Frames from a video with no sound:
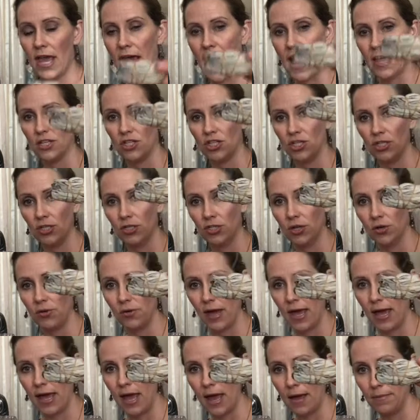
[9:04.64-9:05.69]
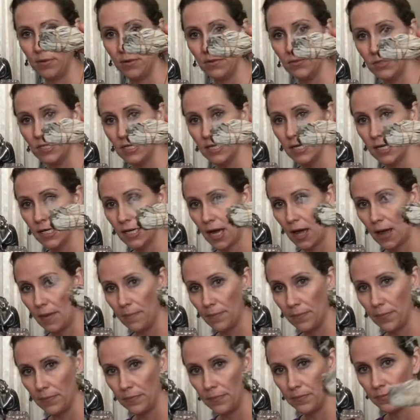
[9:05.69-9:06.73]
ashes, okay? I'm using a cup
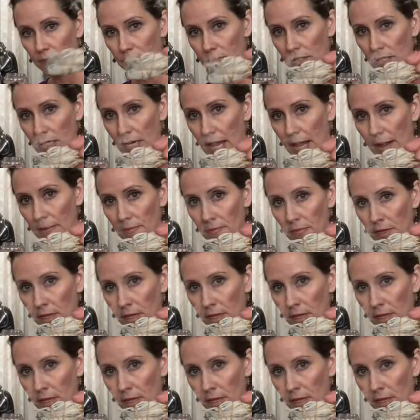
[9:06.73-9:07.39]
today.